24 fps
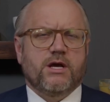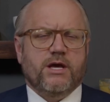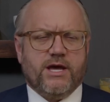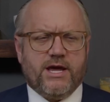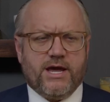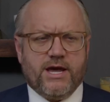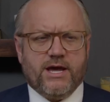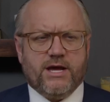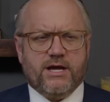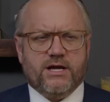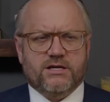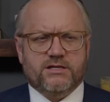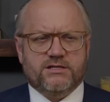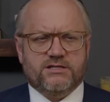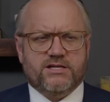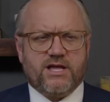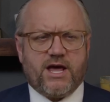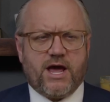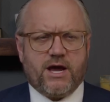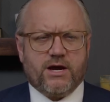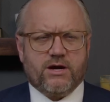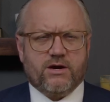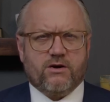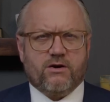is
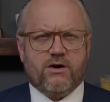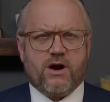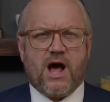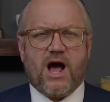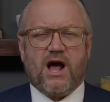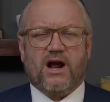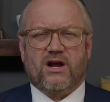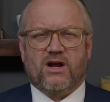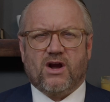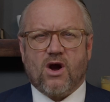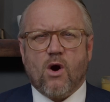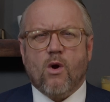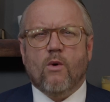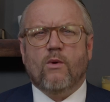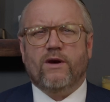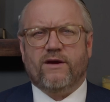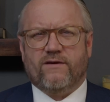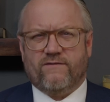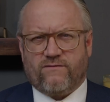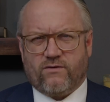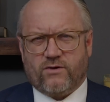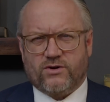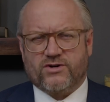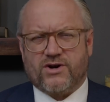that you're not
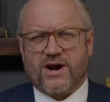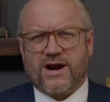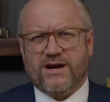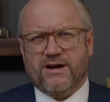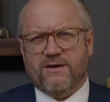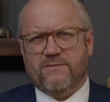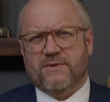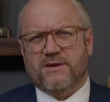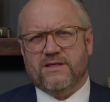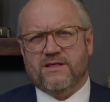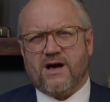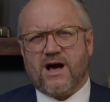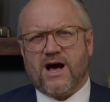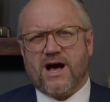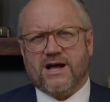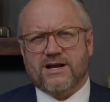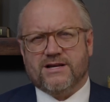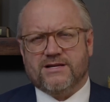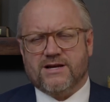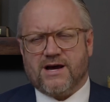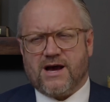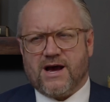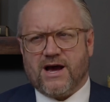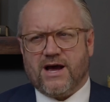going for trying to be the
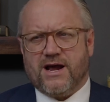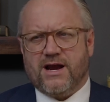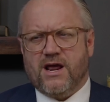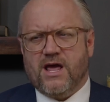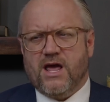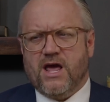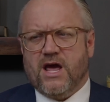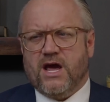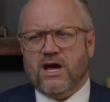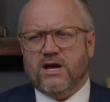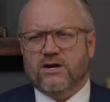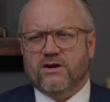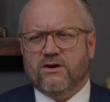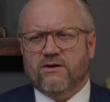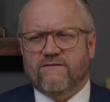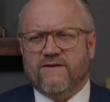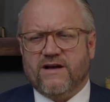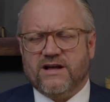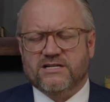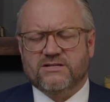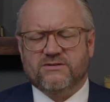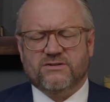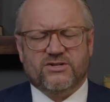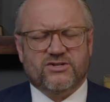hot dot, and your
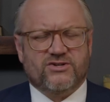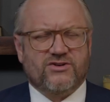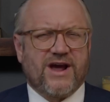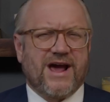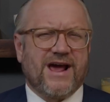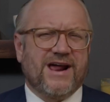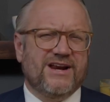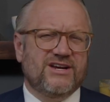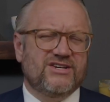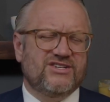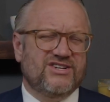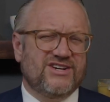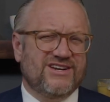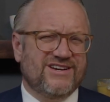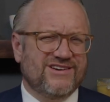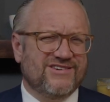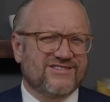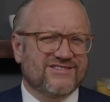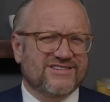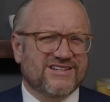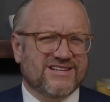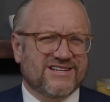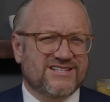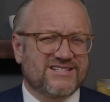investment strategy and
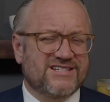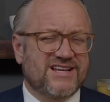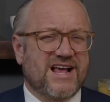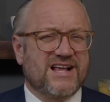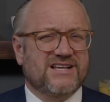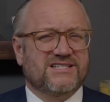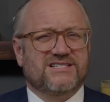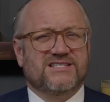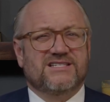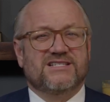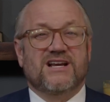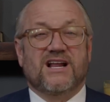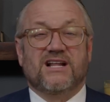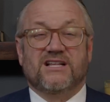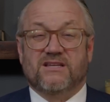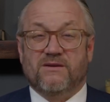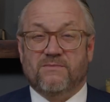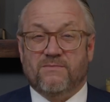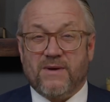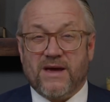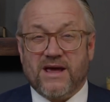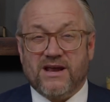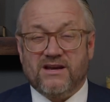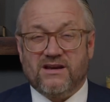your success is not
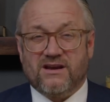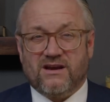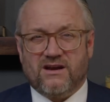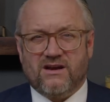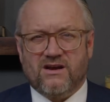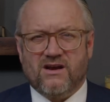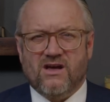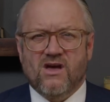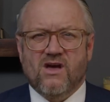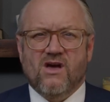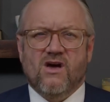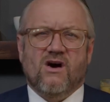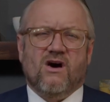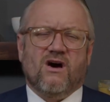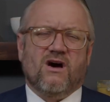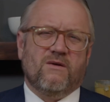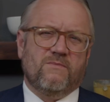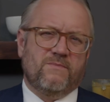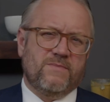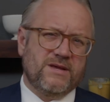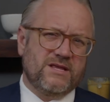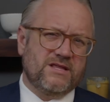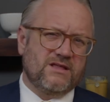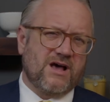dependent on
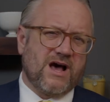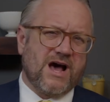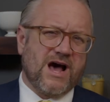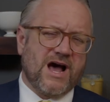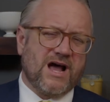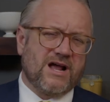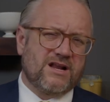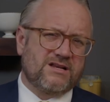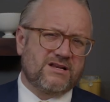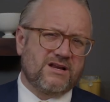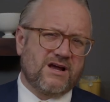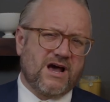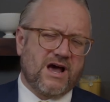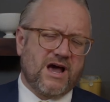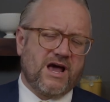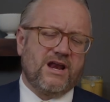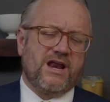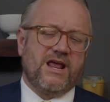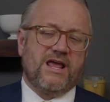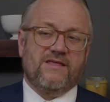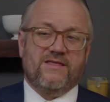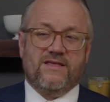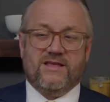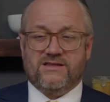being the hot dot
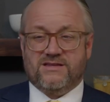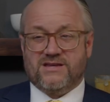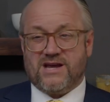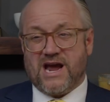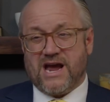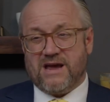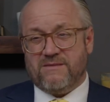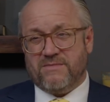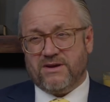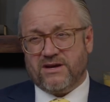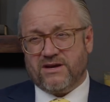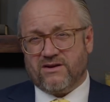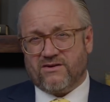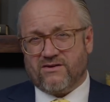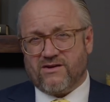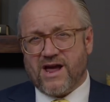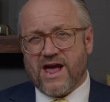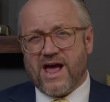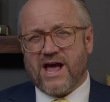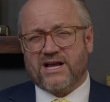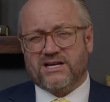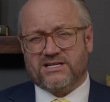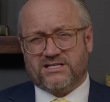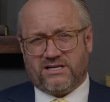and then timing your
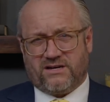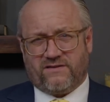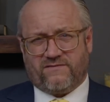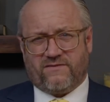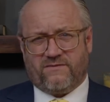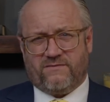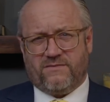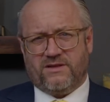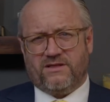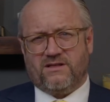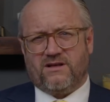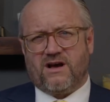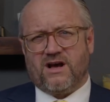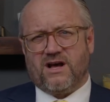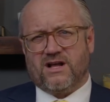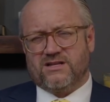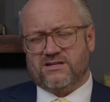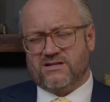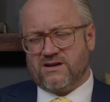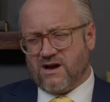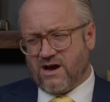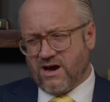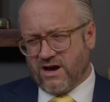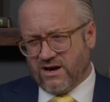exit from being the
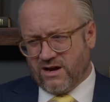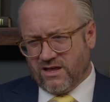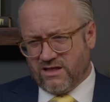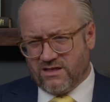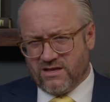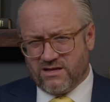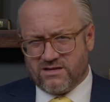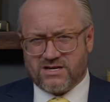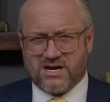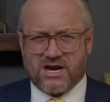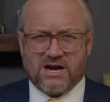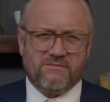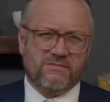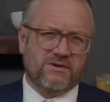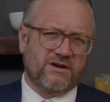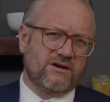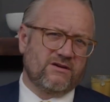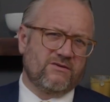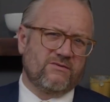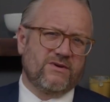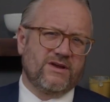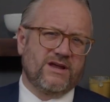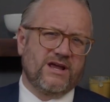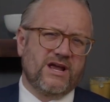hot dot and then timing
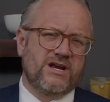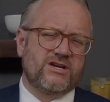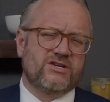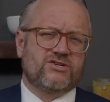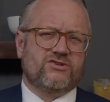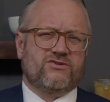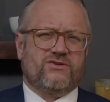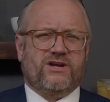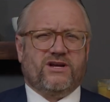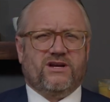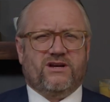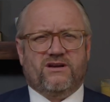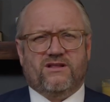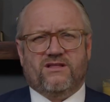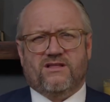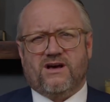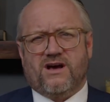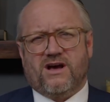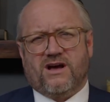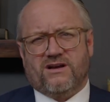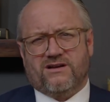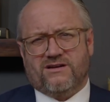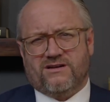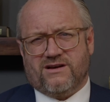your re-entry into the
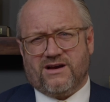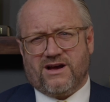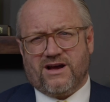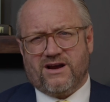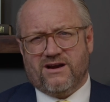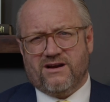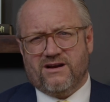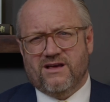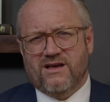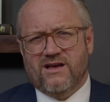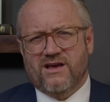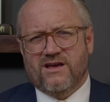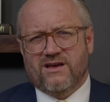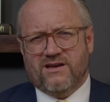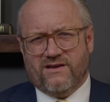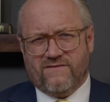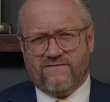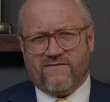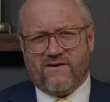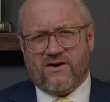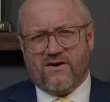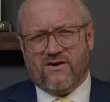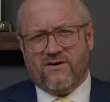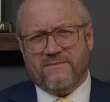hot dot. You
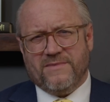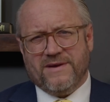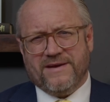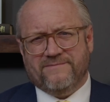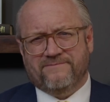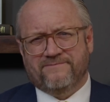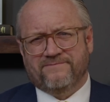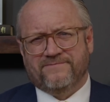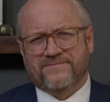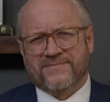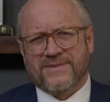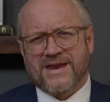follow me?